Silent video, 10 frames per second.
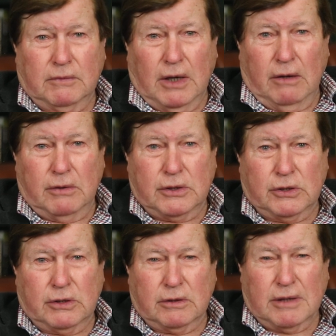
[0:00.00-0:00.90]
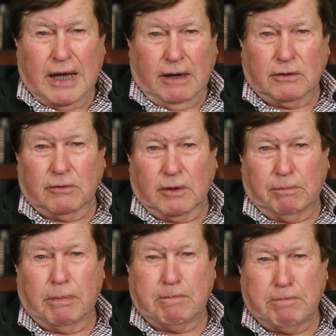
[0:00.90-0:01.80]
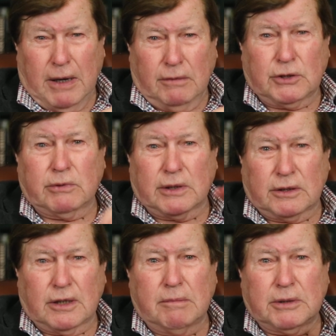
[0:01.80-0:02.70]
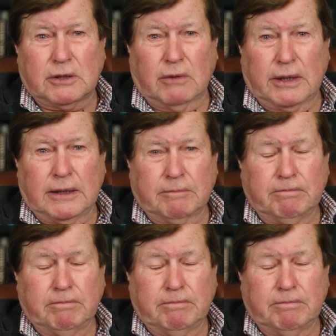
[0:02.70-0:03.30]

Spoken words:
encourages it out of the pouch when the time is ready.